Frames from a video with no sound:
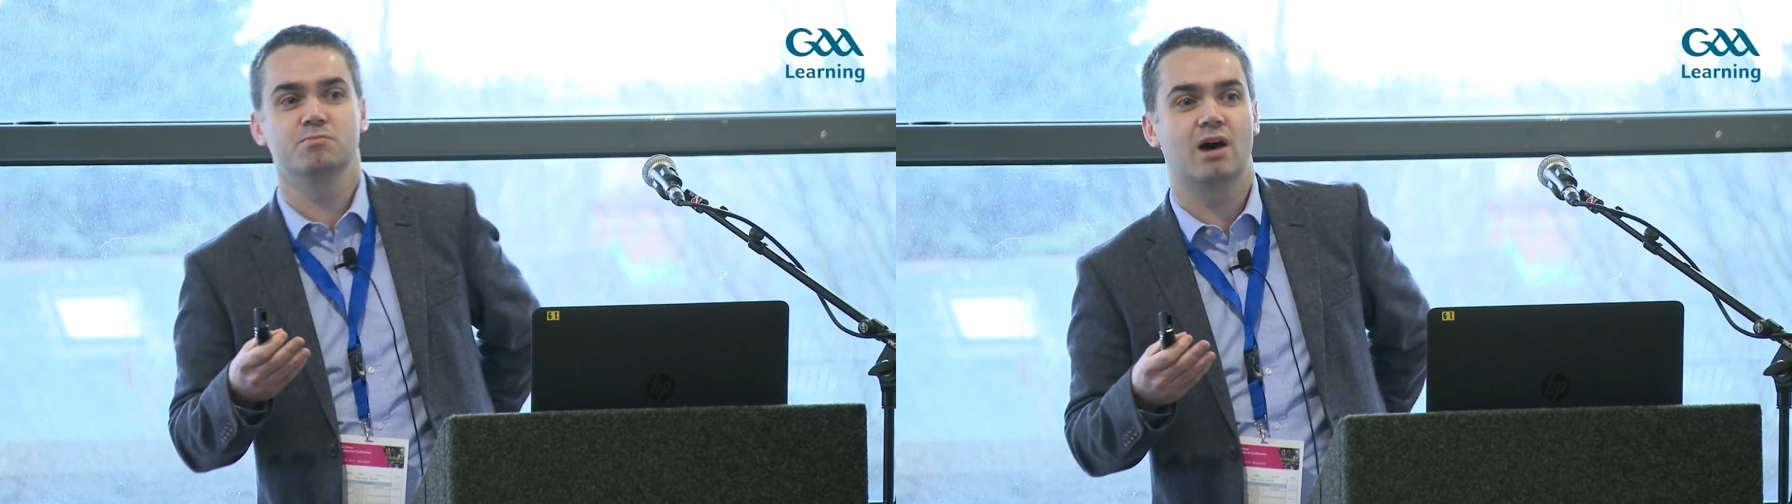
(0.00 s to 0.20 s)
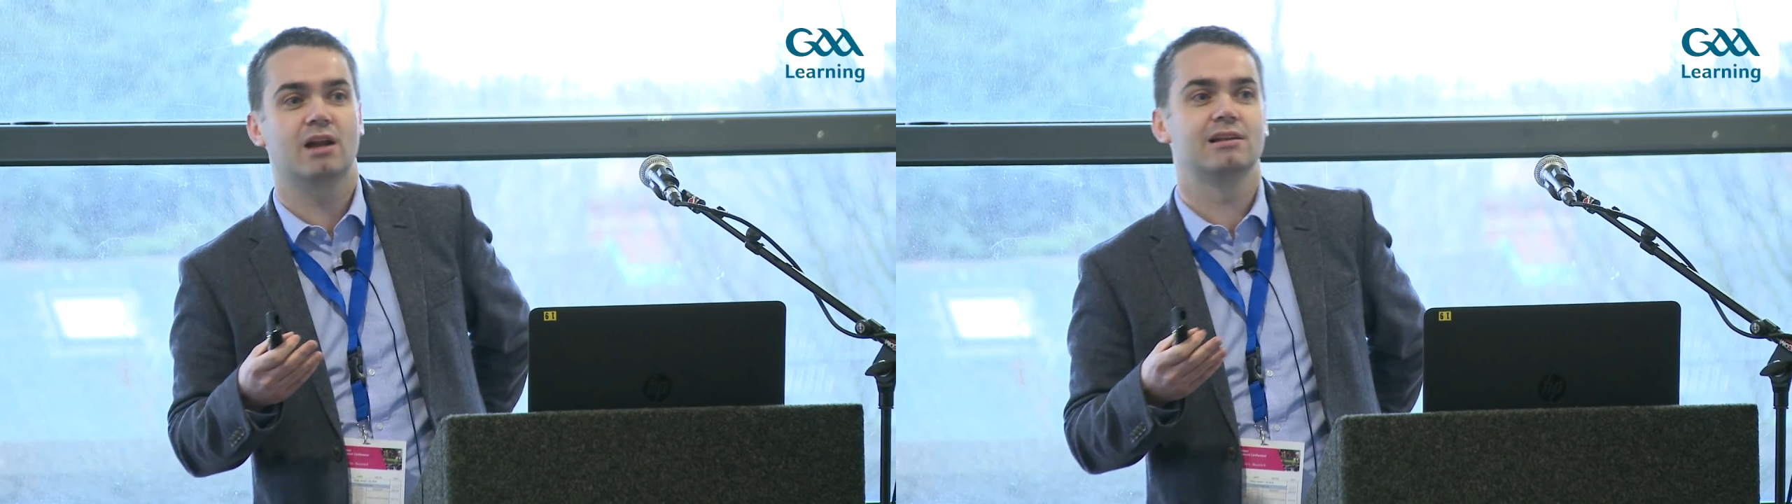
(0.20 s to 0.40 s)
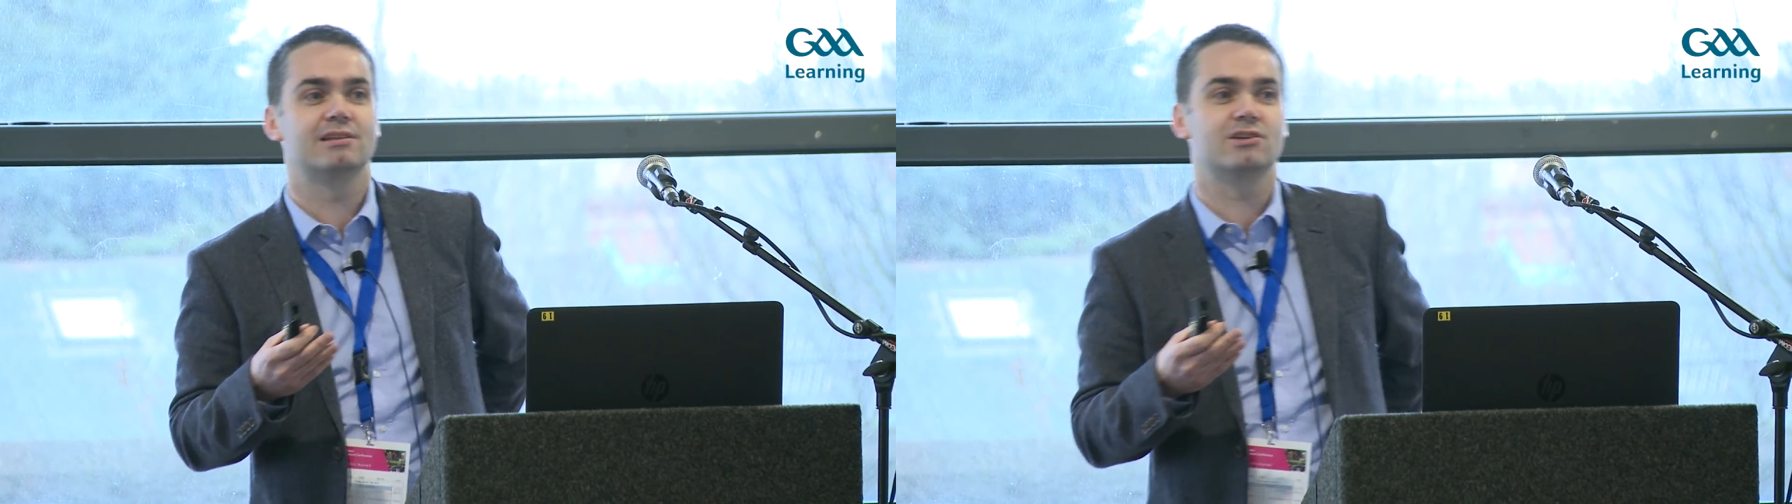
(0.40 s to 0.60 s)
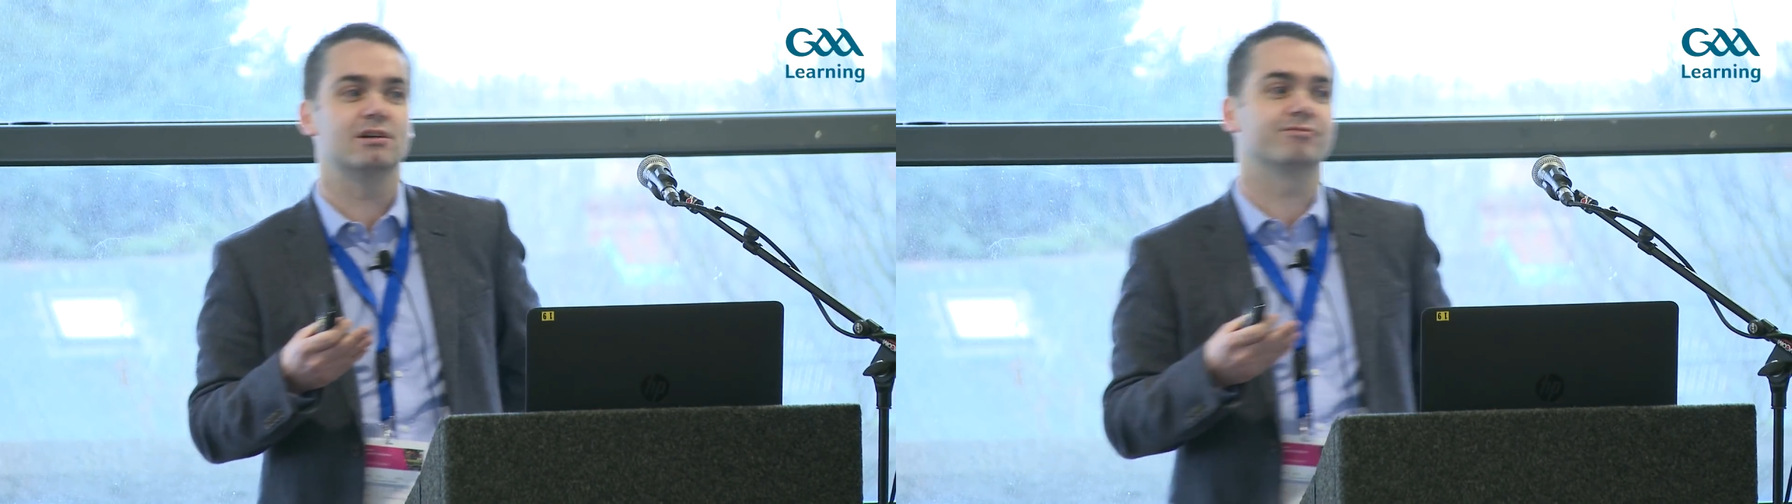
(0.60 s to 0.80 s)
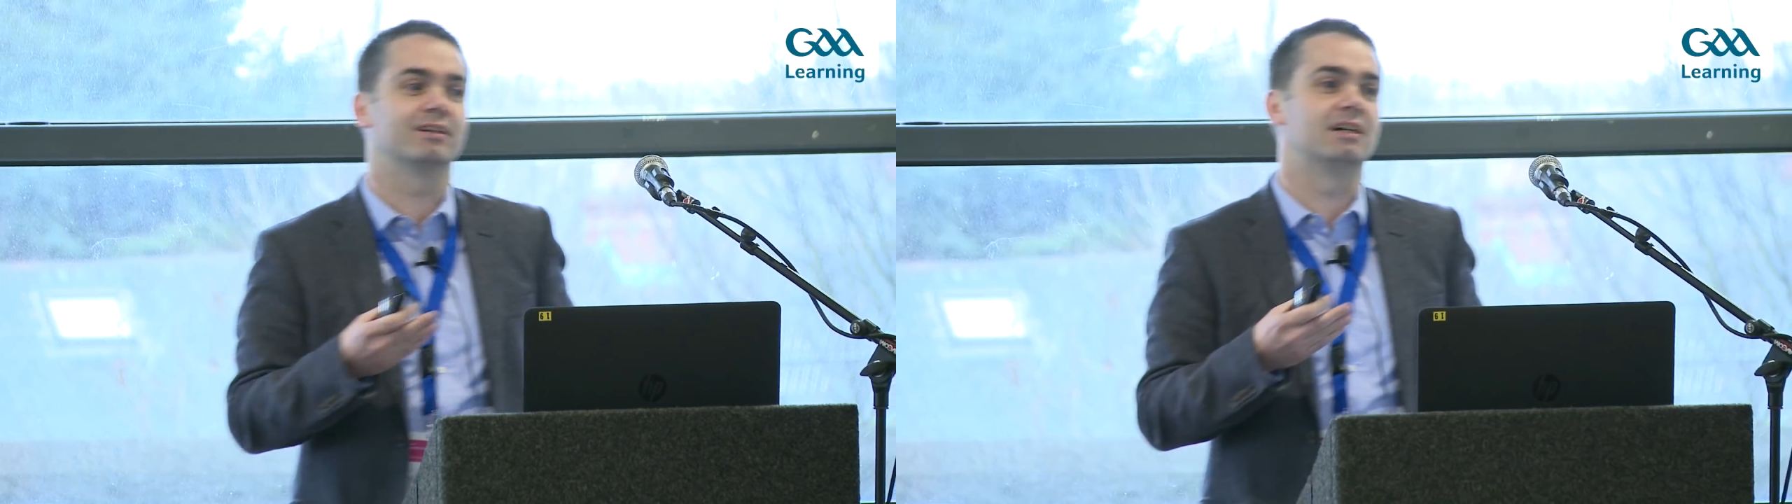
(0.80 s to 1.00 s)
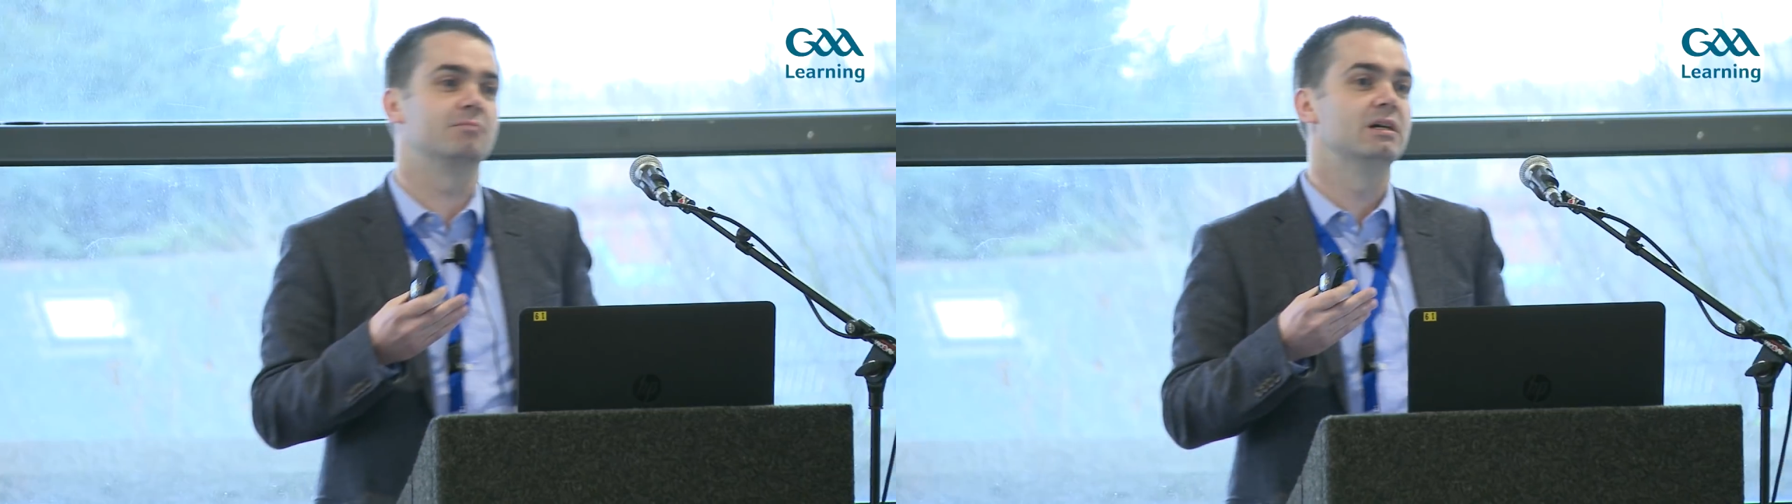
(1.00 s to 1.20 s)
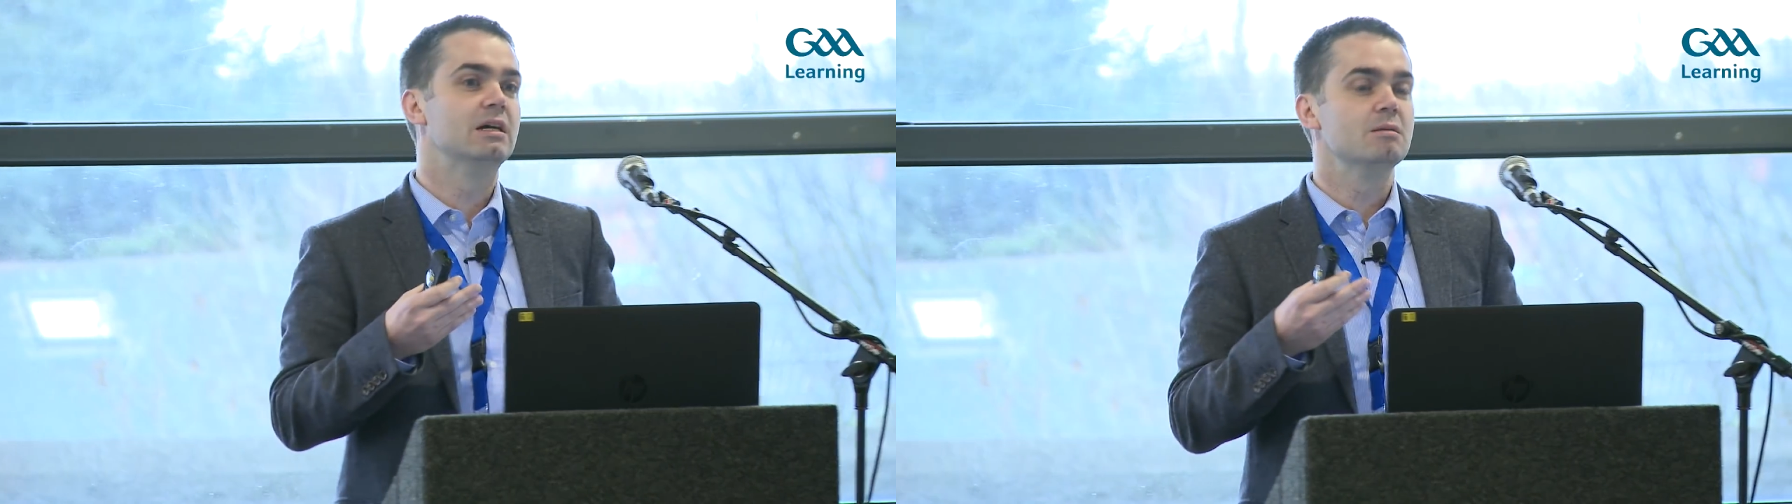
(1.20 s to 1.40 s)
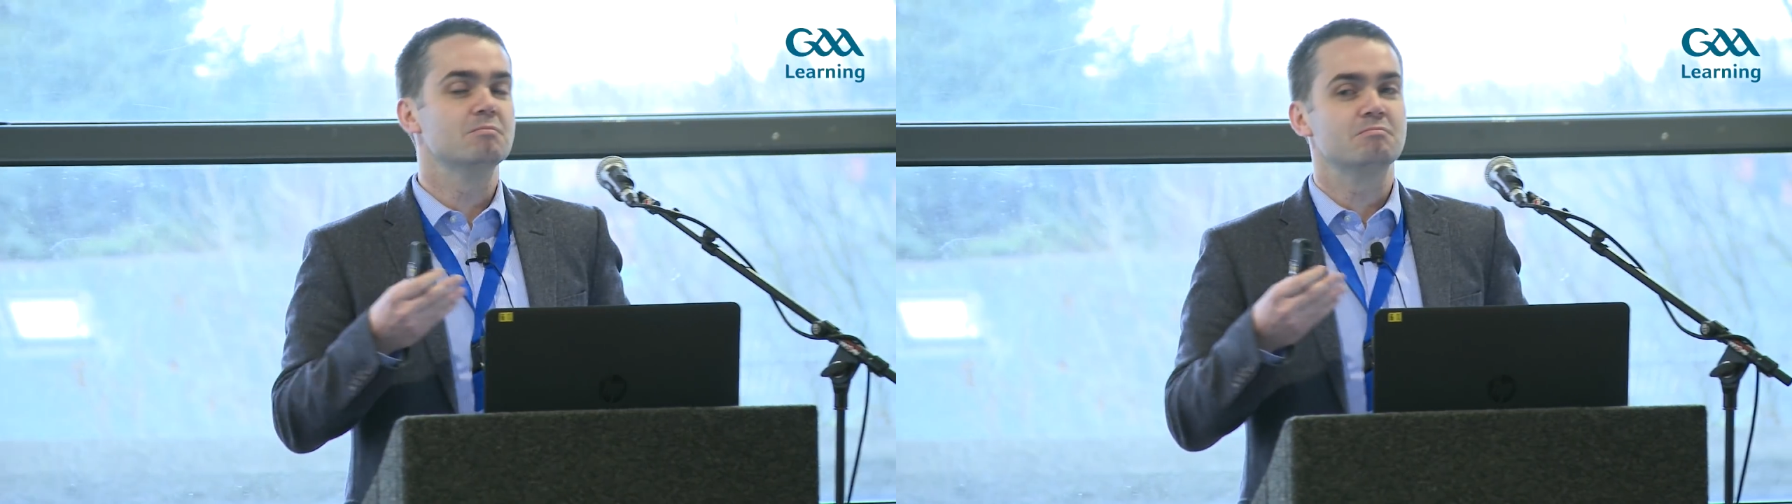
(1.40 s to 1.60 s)
modeled off
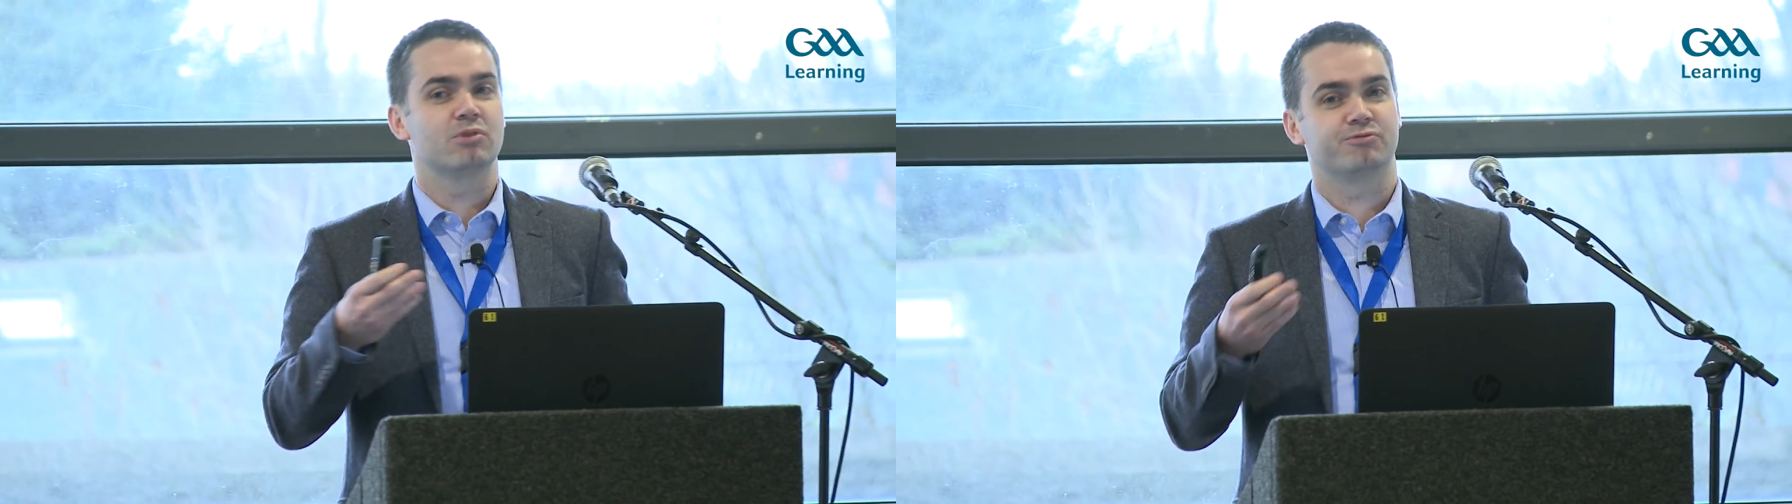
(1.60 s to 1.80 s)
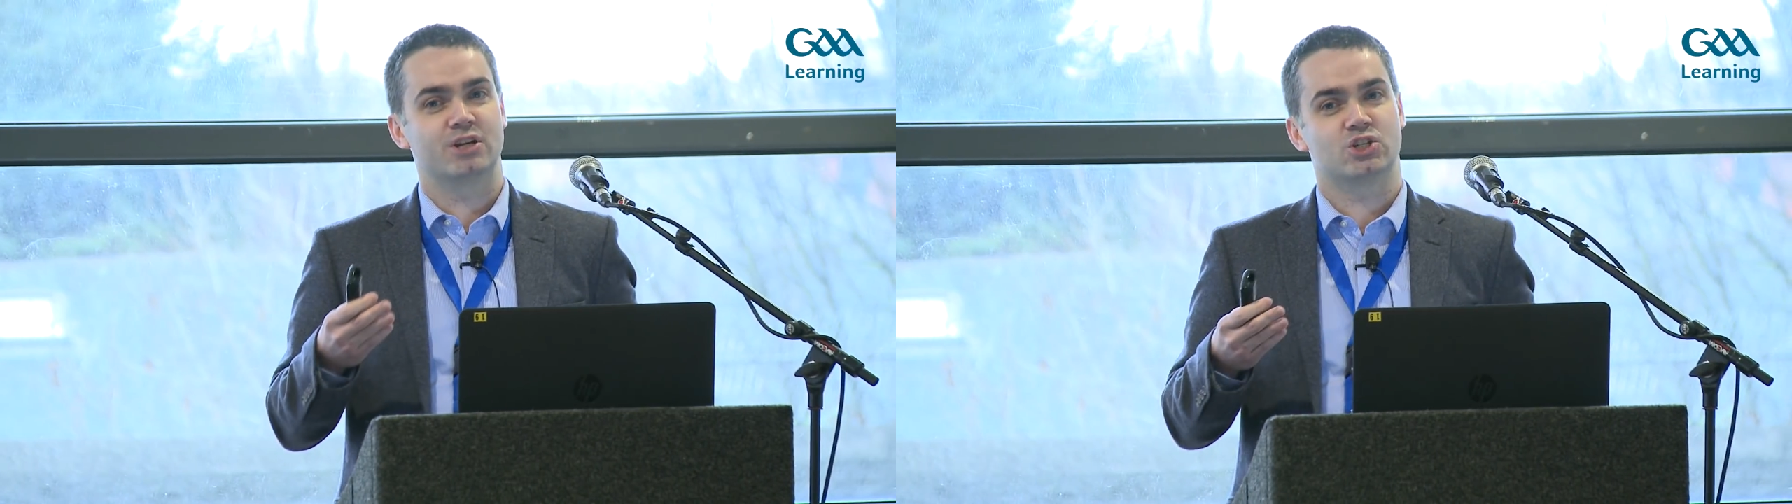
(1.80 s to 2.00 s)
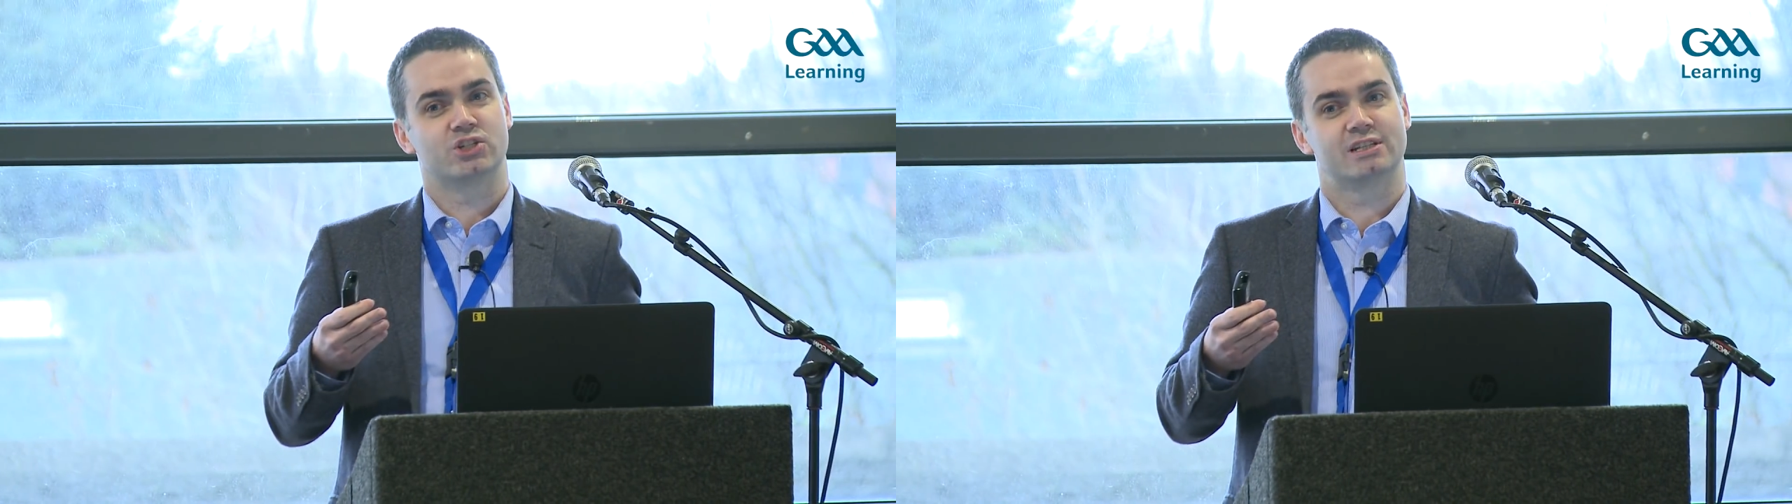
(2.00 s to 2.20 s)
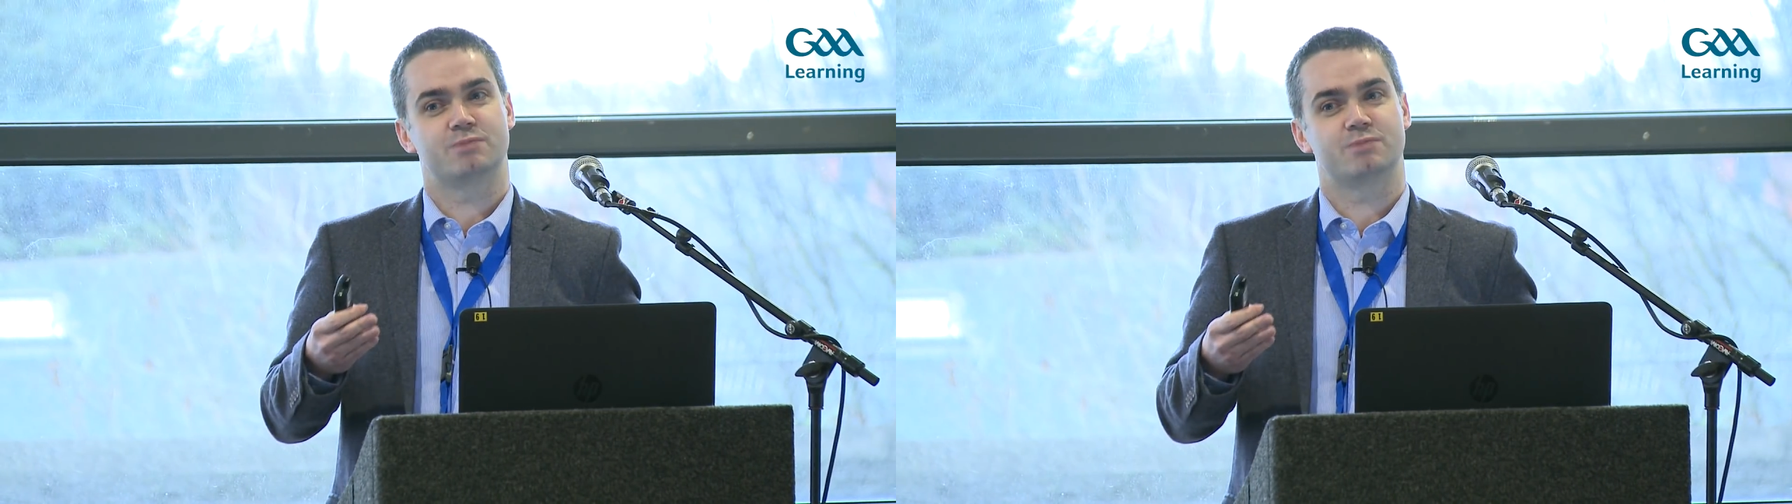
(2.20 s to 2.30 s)
professional